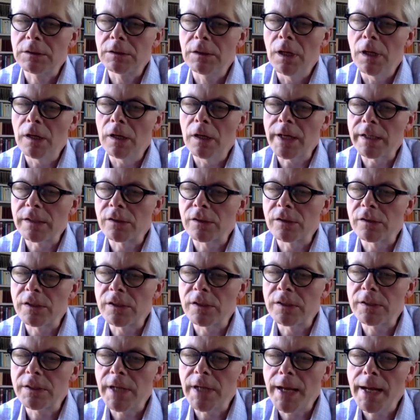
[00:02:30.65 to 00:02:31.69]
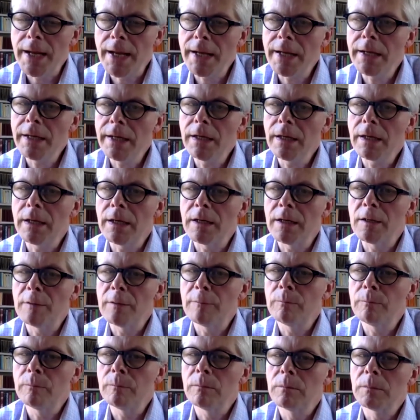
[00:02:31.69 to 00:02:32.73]
okay, so today,
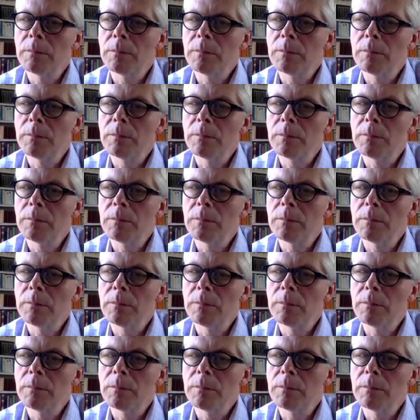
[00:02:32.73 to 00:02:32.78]
um,